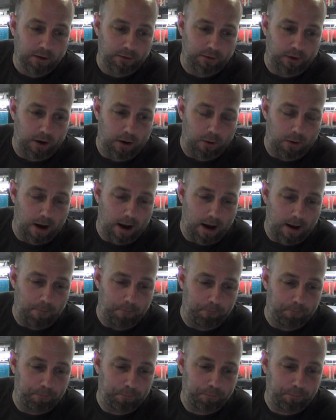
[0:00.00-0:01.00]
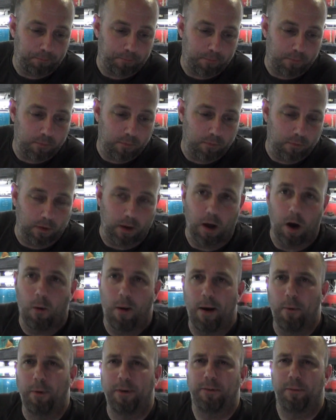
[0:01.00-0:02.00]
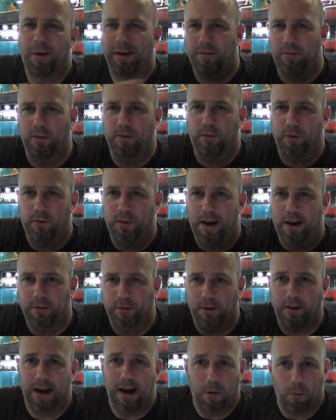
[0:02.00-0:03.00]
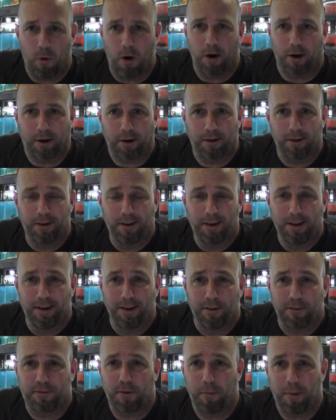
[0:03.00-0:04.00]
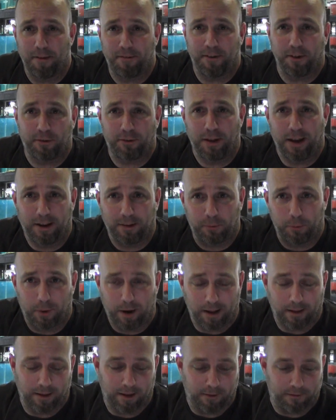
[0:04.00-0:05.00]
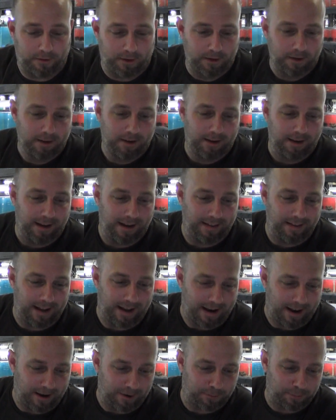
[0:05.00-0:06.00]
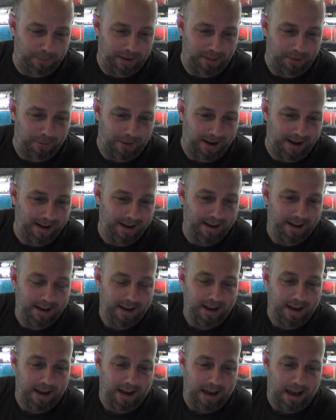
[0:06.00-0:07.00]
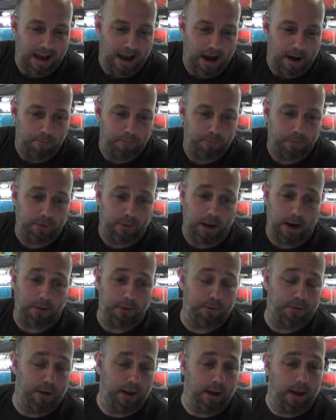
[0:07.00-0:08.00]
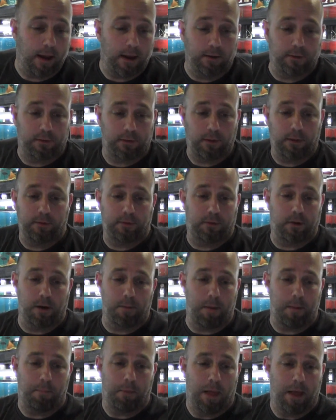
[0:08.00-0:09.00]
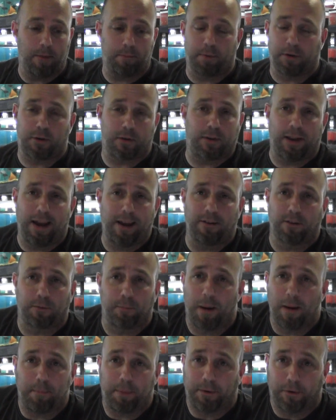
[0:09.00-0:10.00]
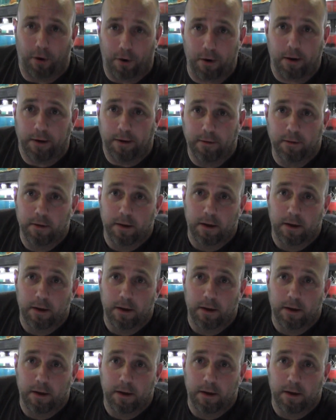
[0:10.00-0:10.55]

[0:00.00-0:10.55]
So, I went to my sister's house and got water for my fish tanks when I lived in that house, by the way. The other thing is, this is going to be blunt, but your tank just might be dirty.